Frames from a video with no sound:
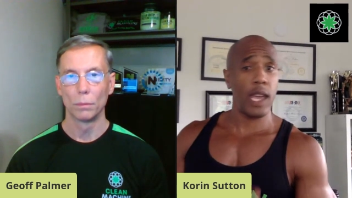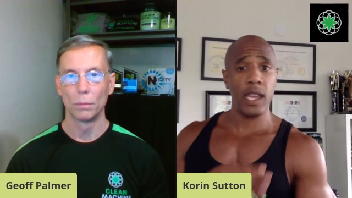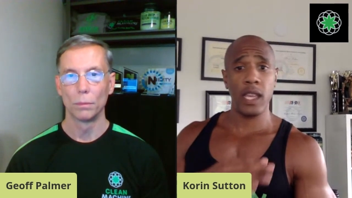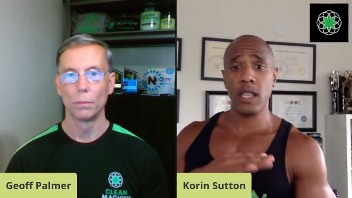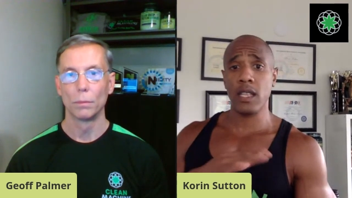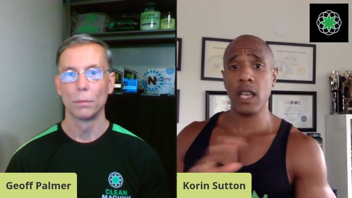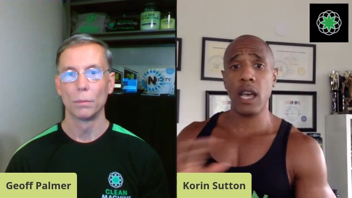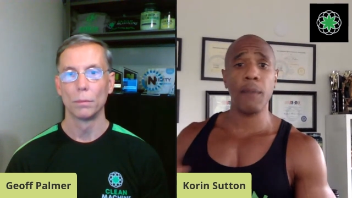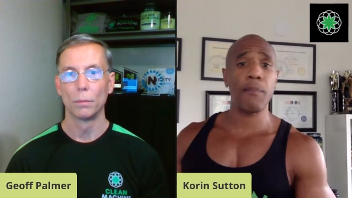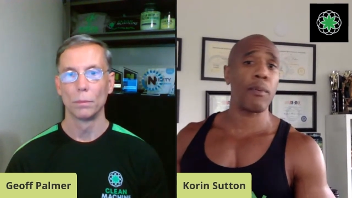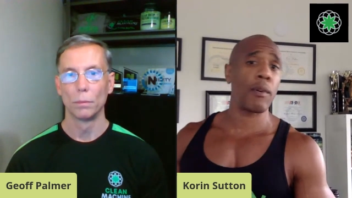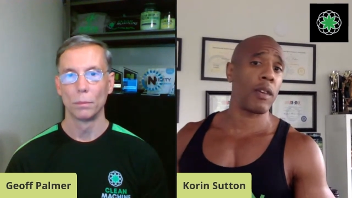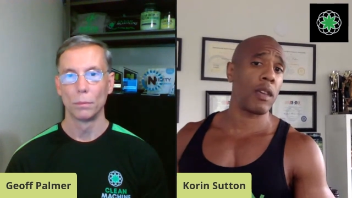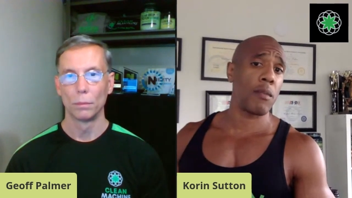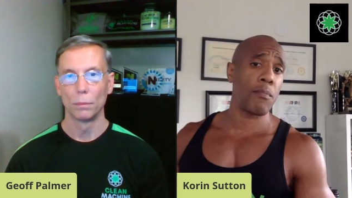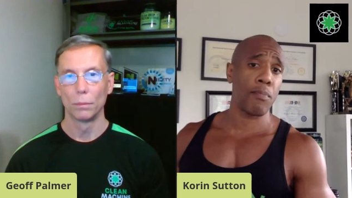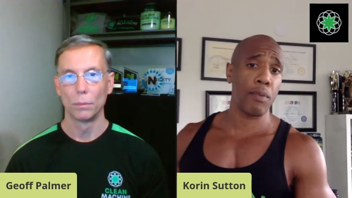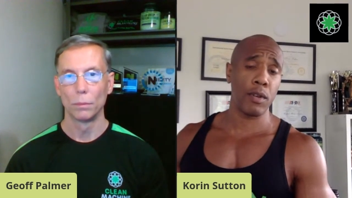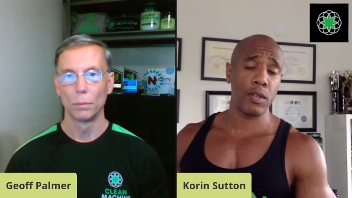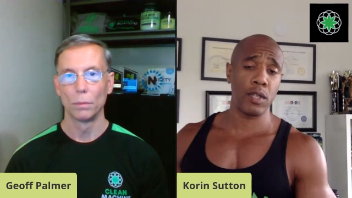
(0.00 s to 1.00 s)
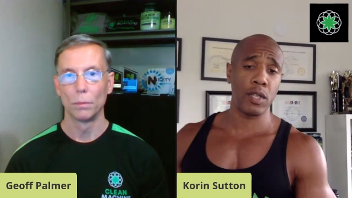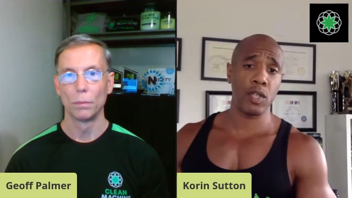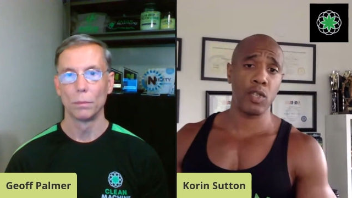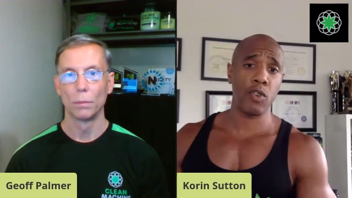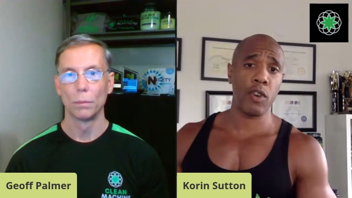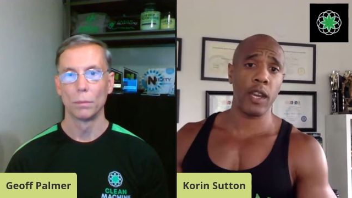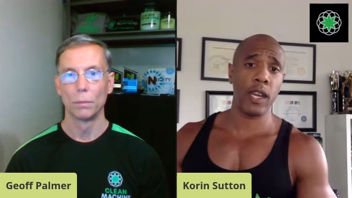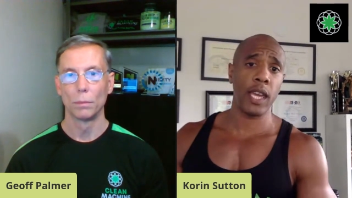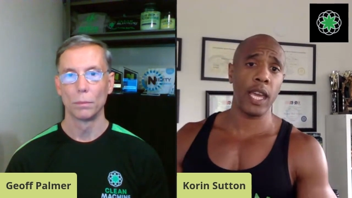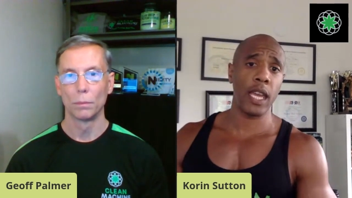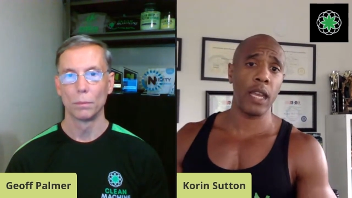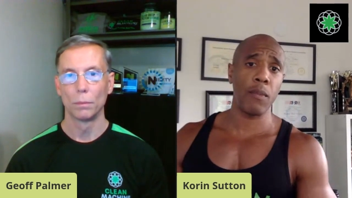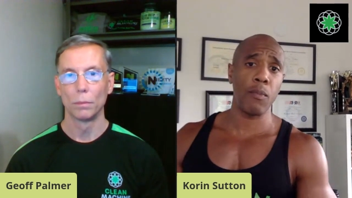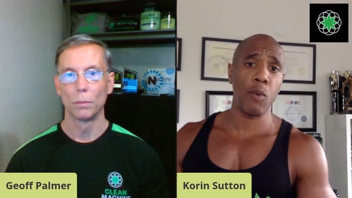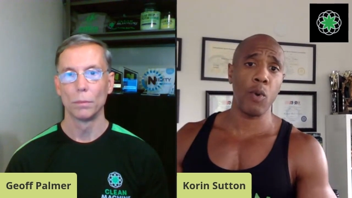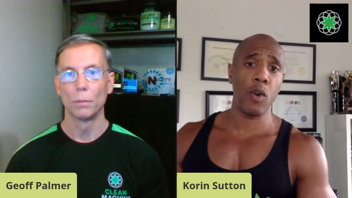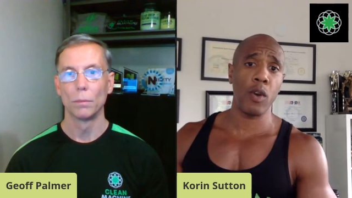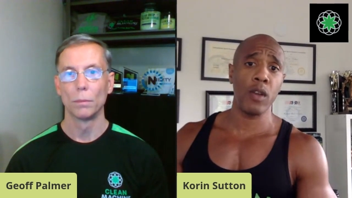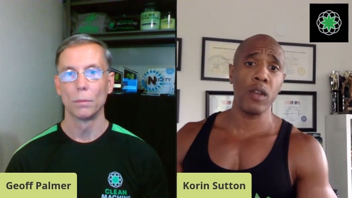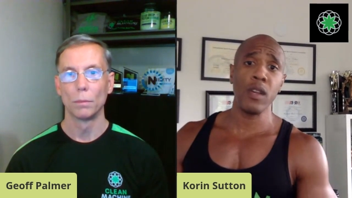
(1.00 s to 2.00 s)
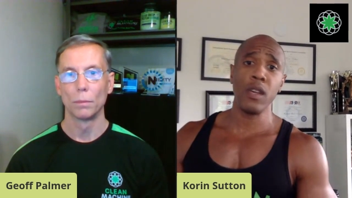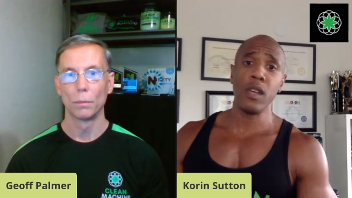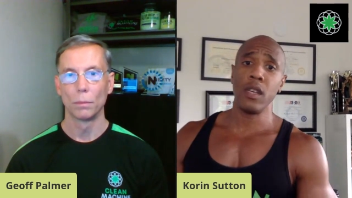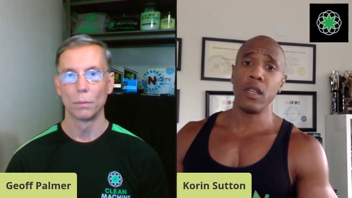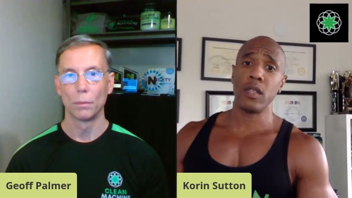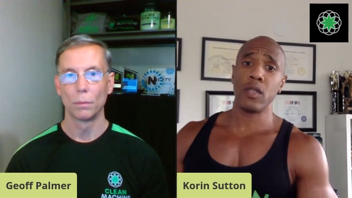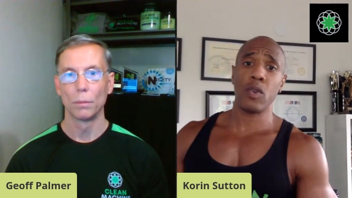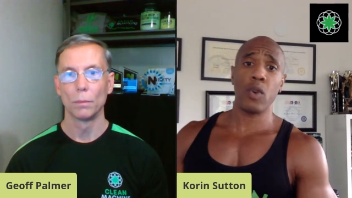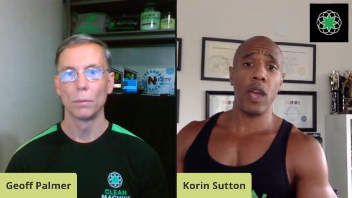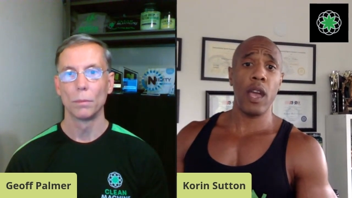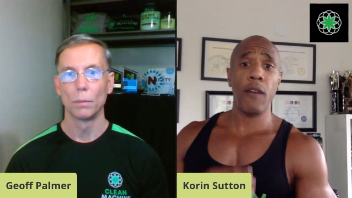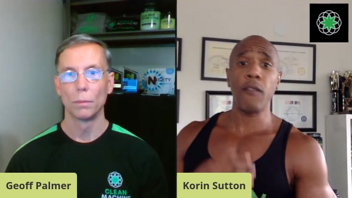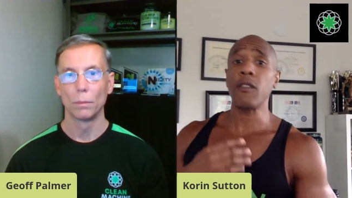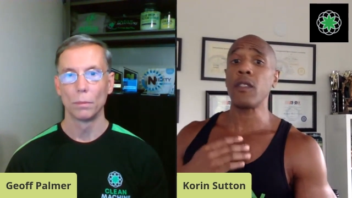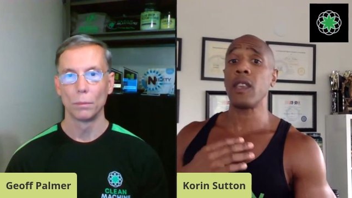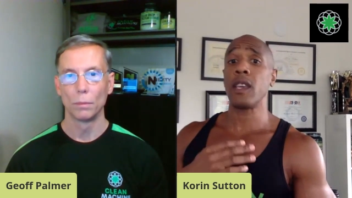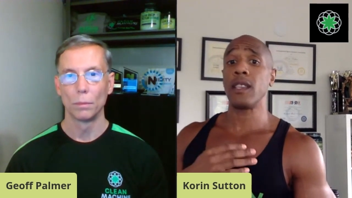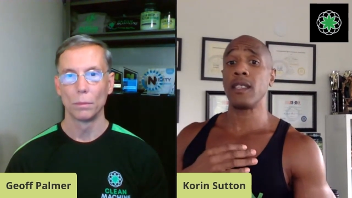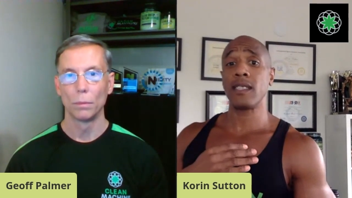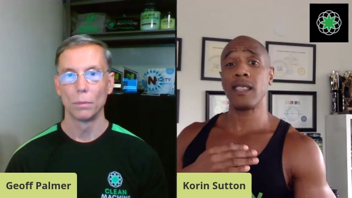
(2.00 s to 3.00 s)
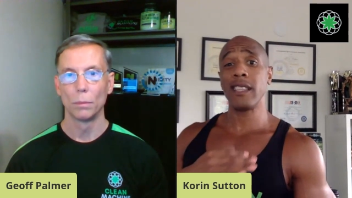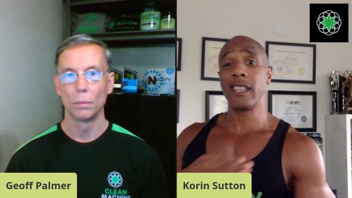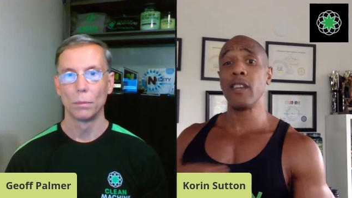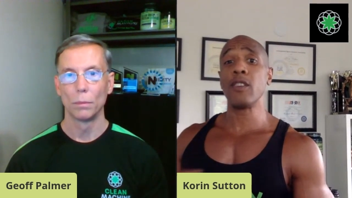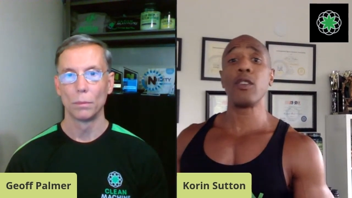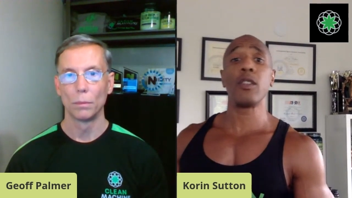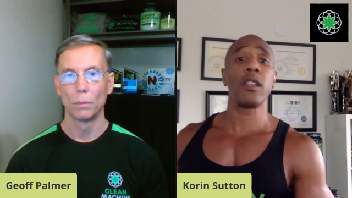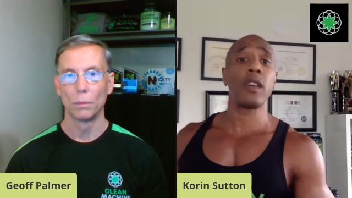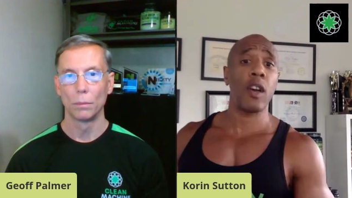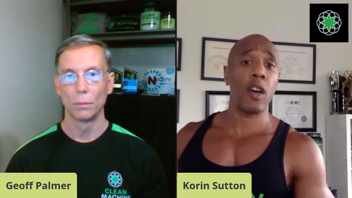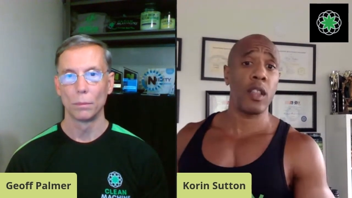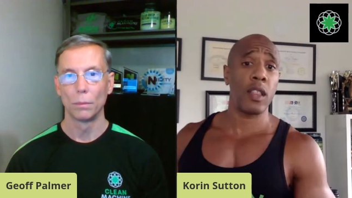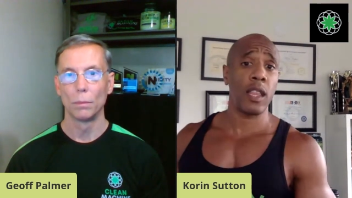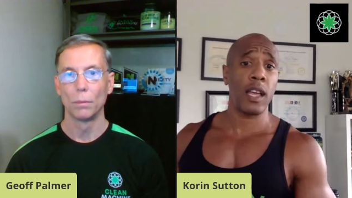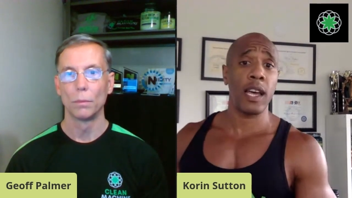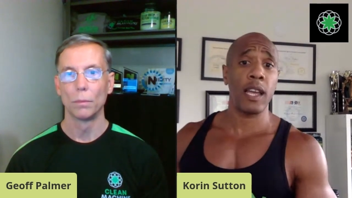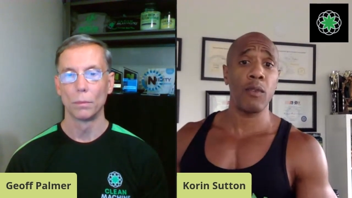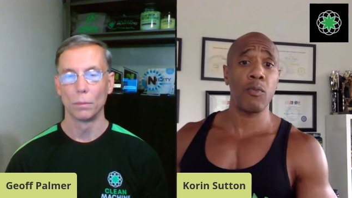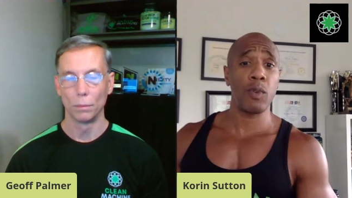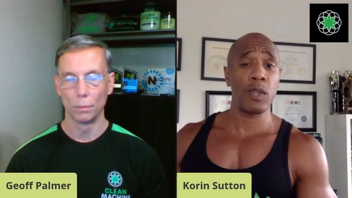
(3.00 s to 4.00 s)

Speaker 1: any type of in-person training anymore so everything's literally online